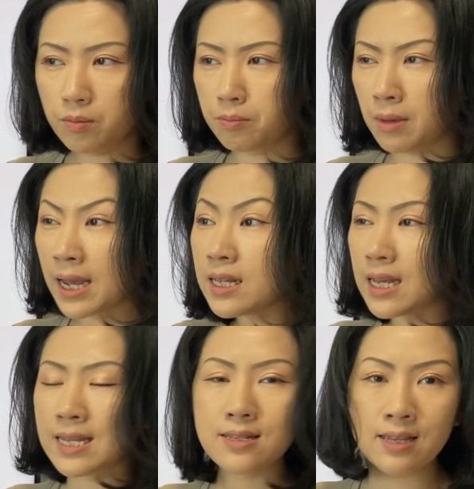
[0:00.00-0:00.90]
main
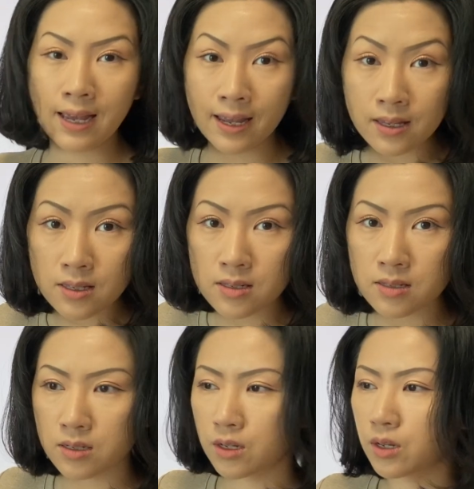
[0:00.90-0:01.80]

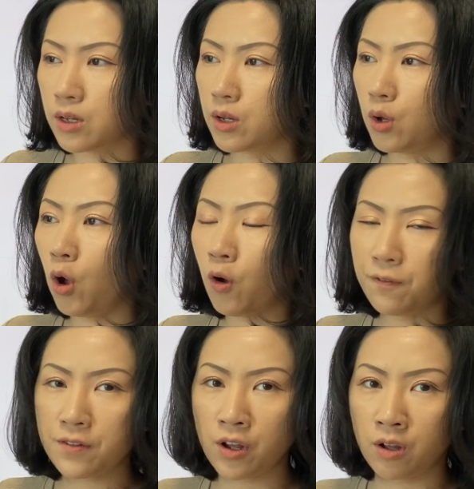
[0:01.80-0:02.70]
intent
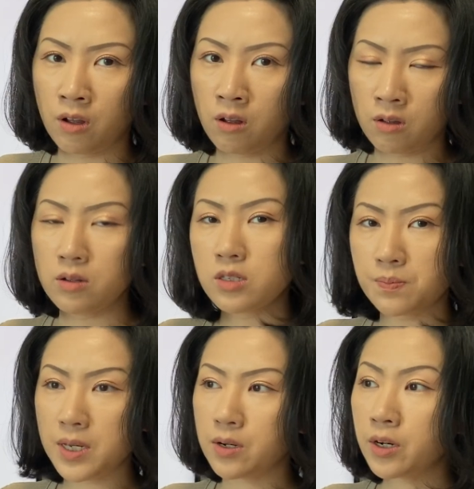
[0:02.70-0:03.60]
of the
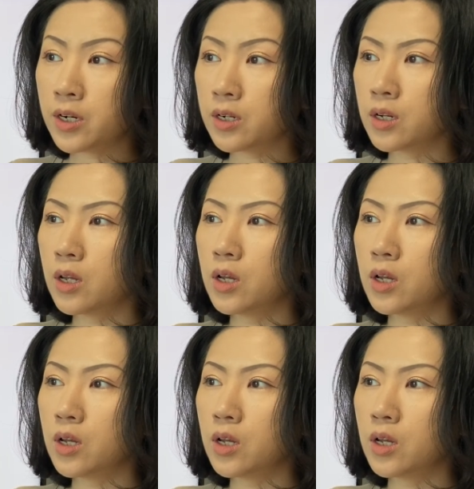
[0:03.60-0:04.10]
speaker